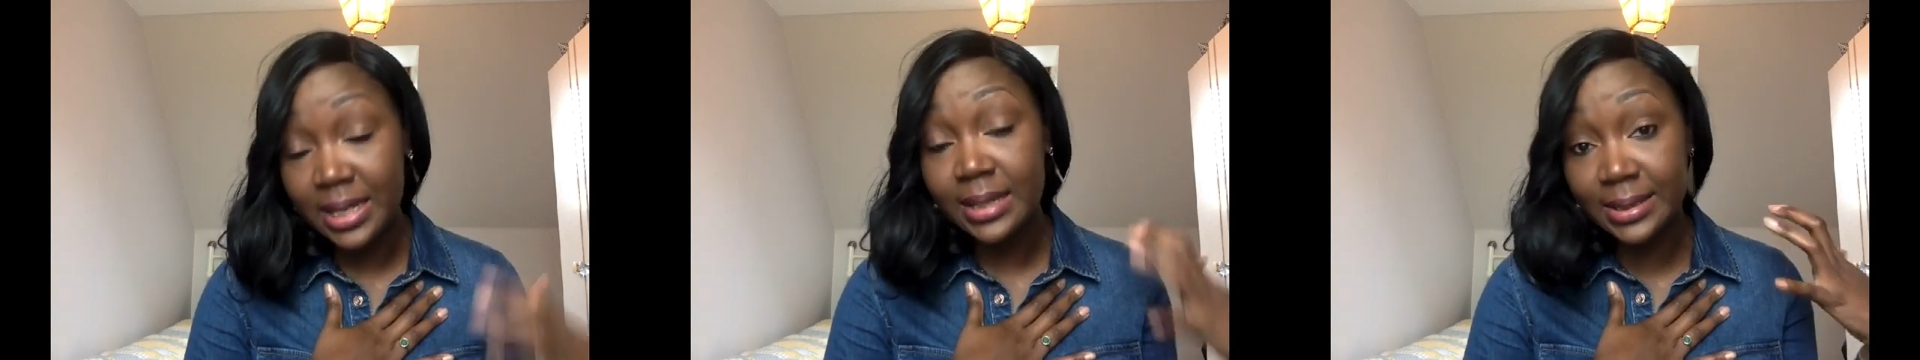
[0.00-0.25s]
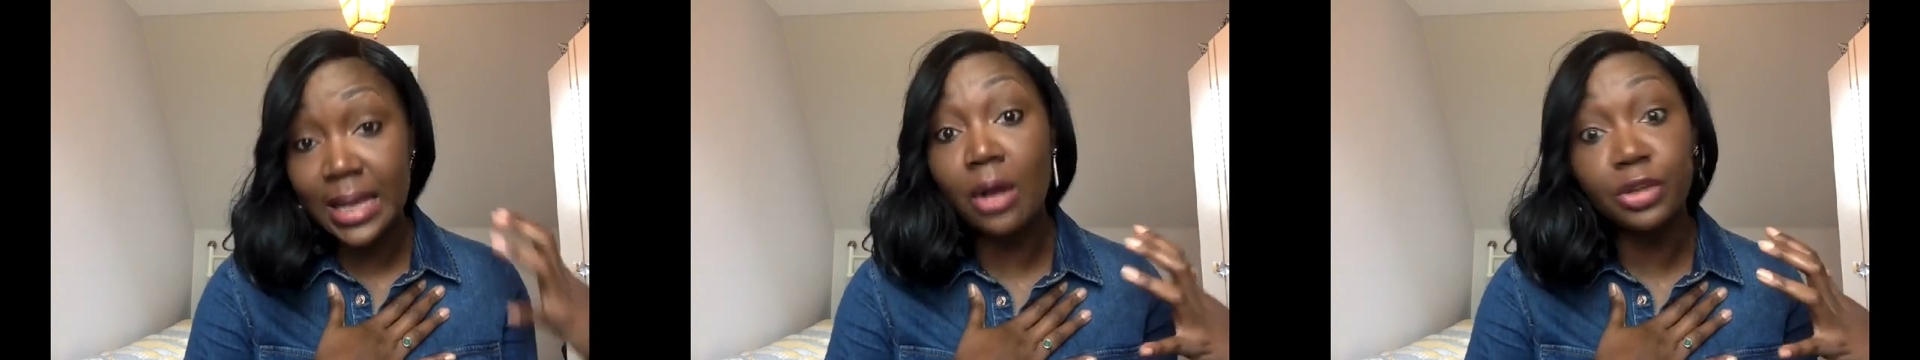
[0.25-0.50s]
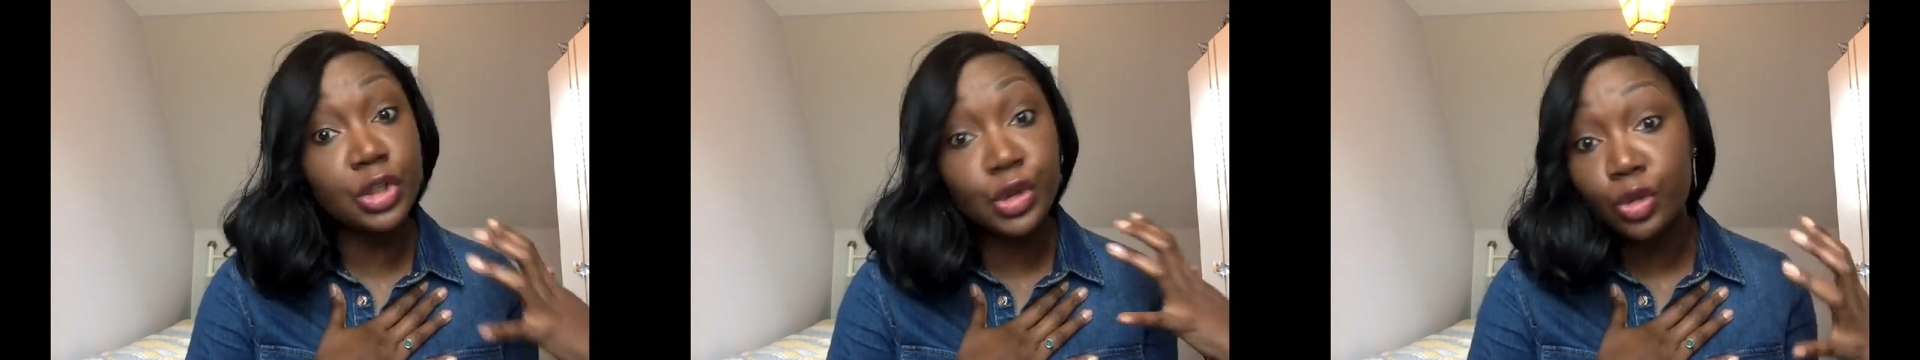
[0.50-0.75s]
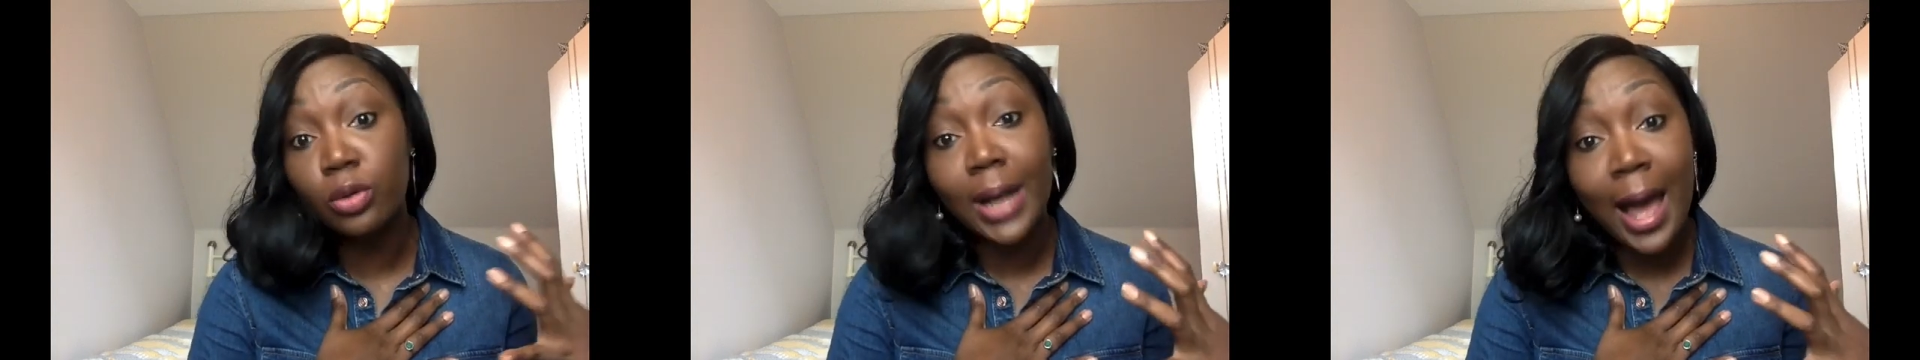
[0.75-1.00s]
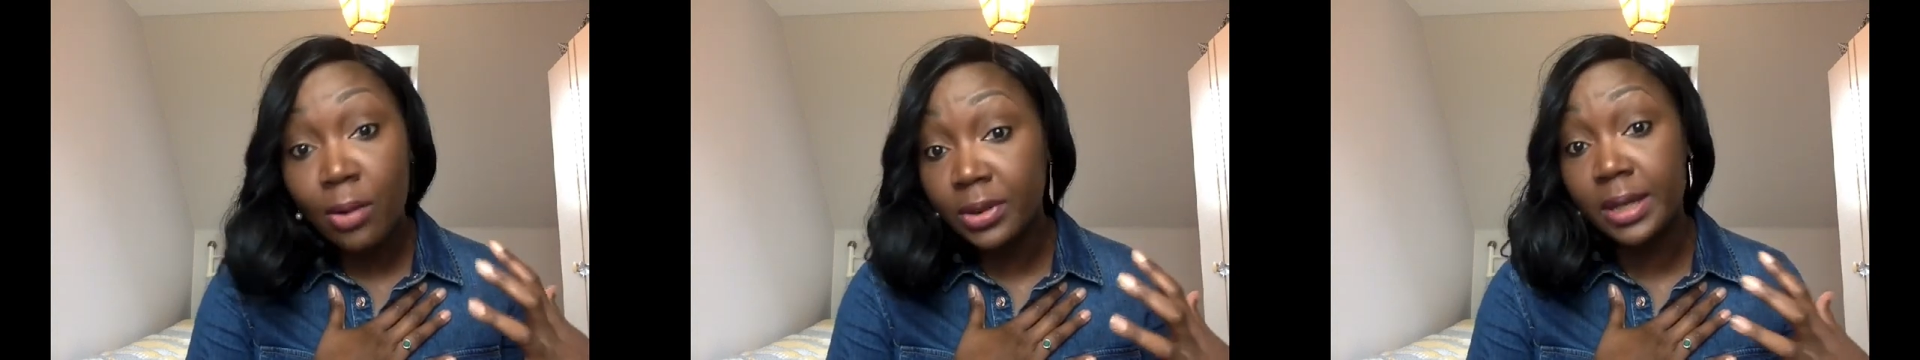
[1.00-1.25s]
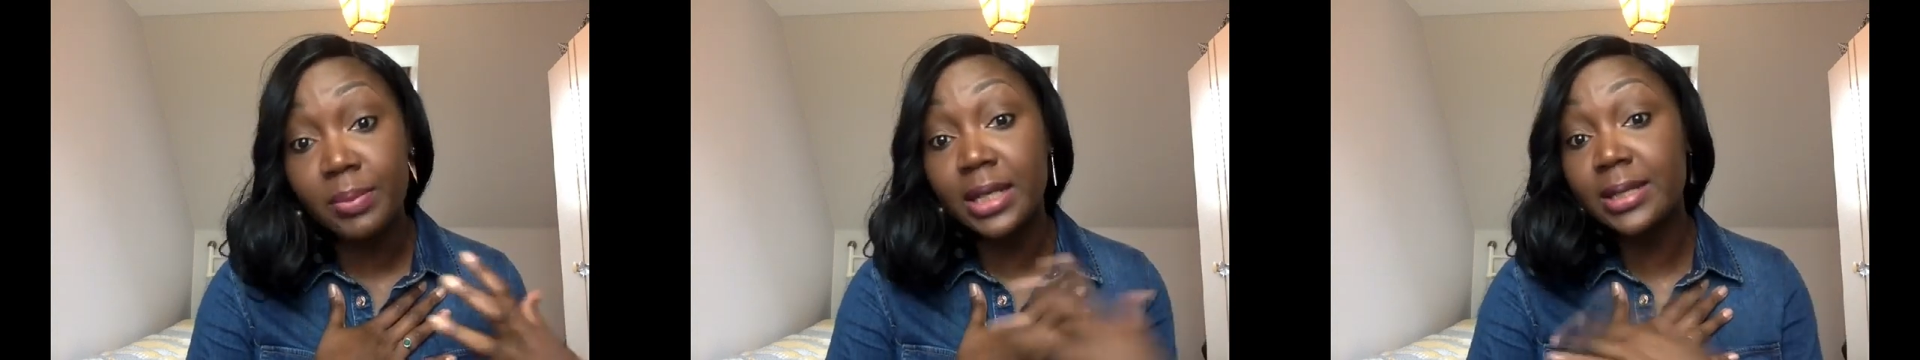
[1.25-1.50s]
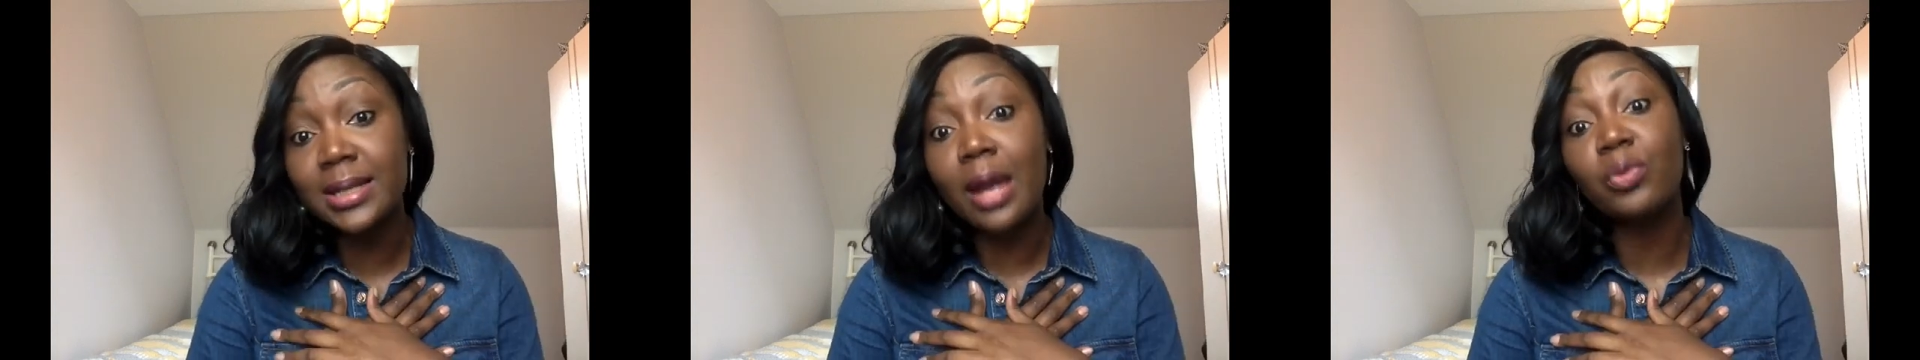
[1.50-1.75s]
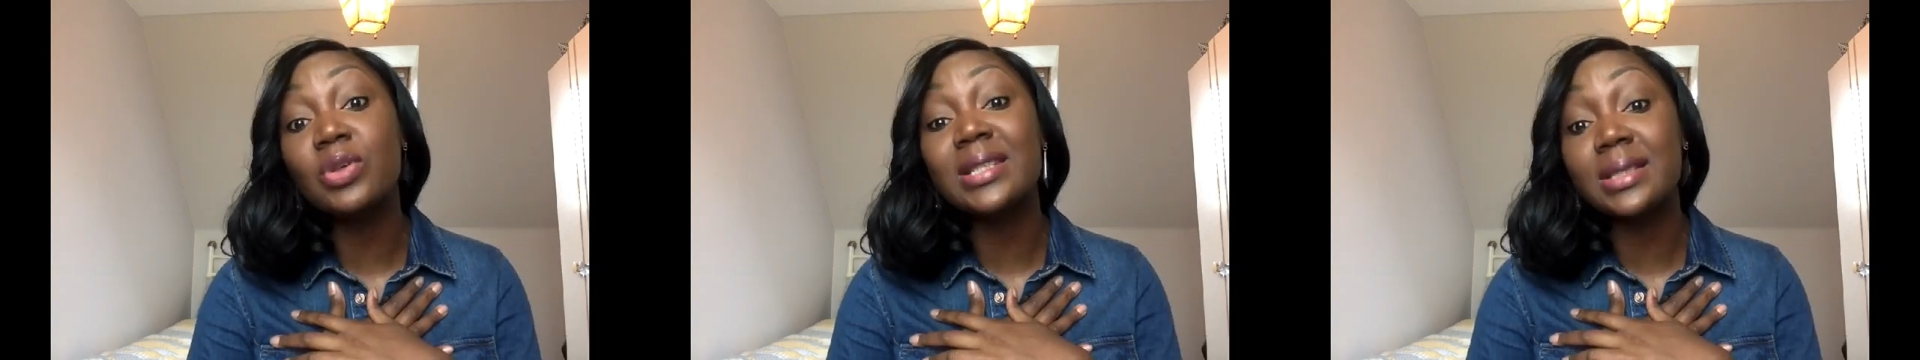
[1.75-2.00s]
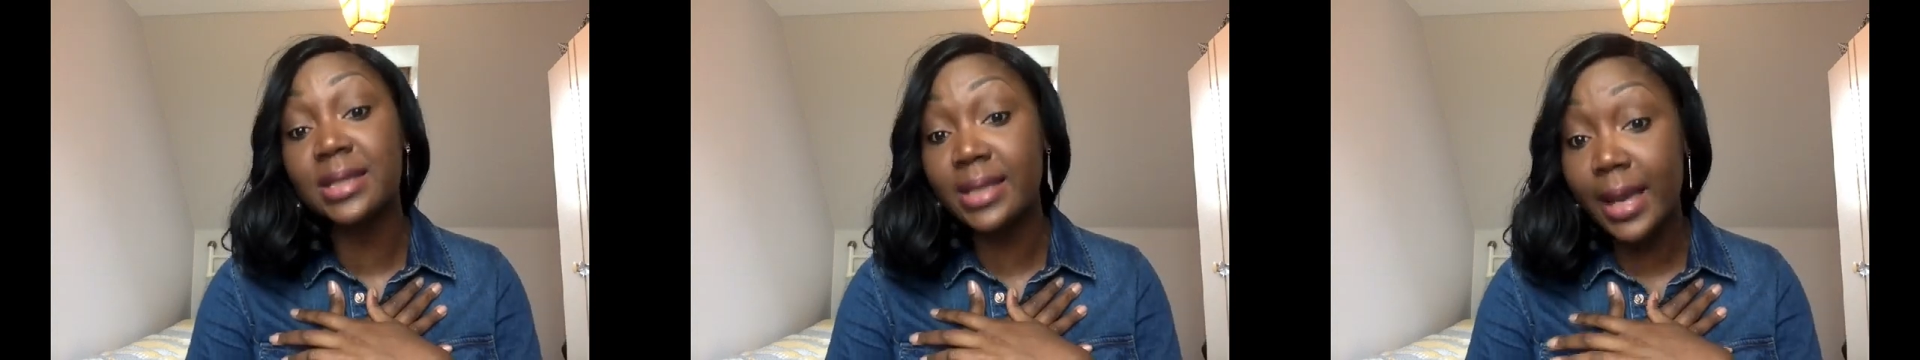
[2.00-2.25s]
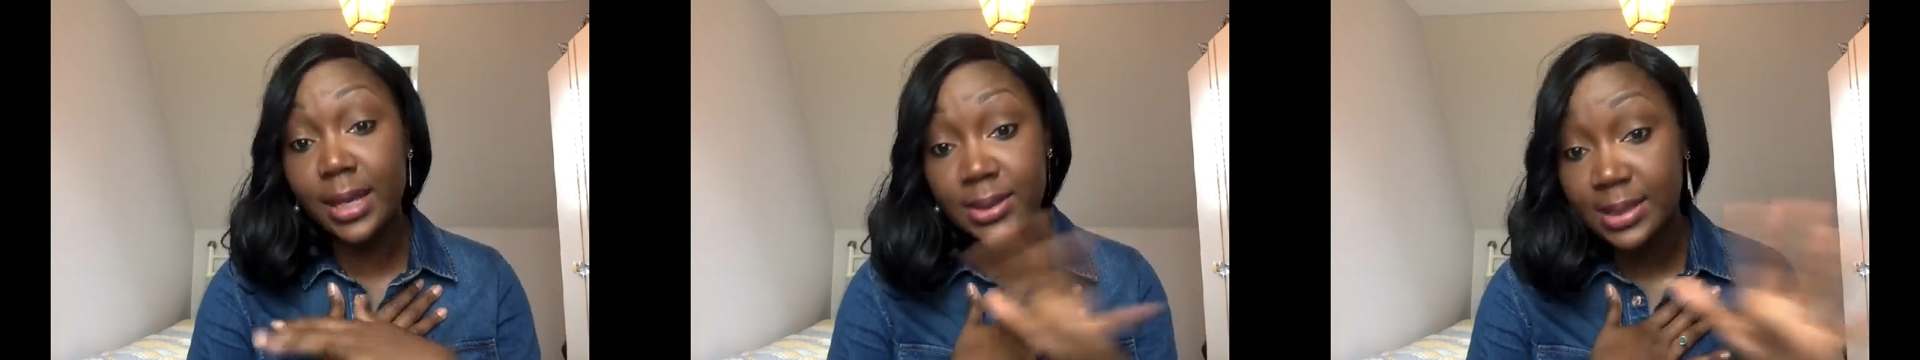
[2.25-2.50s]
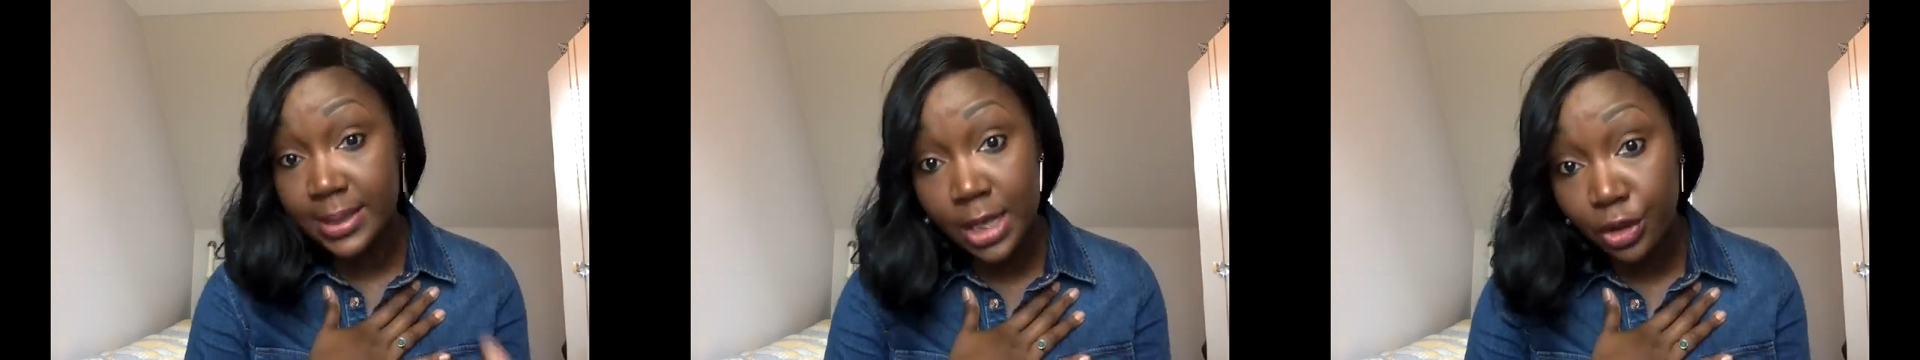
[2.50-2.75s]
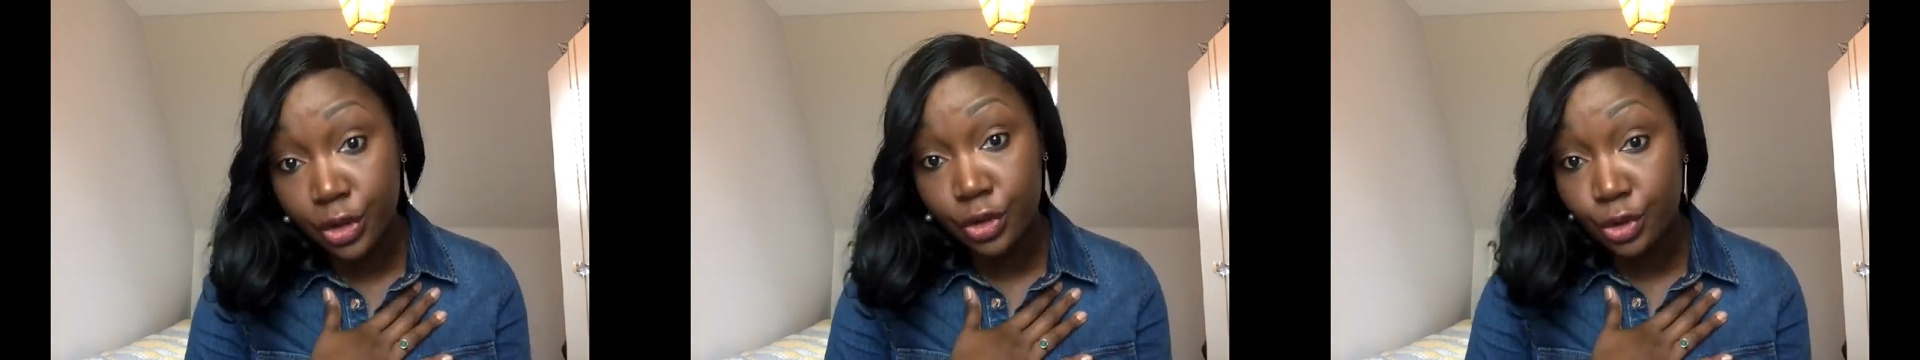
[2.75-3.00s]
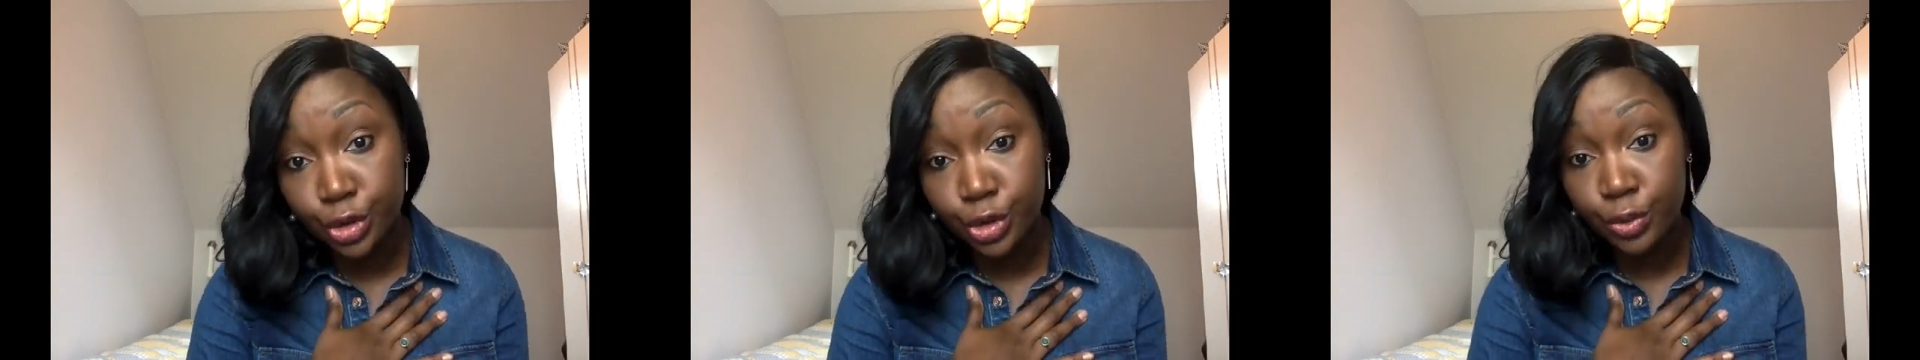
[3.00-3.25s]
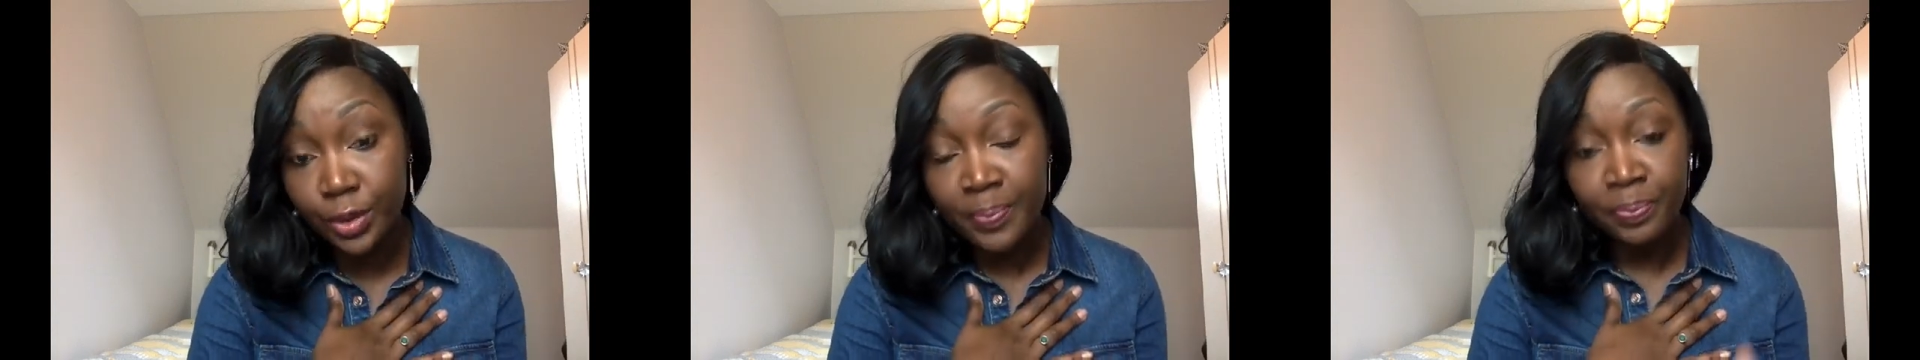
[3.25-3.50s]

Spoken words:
sounding so loudly because I was scared, to tell you the truth.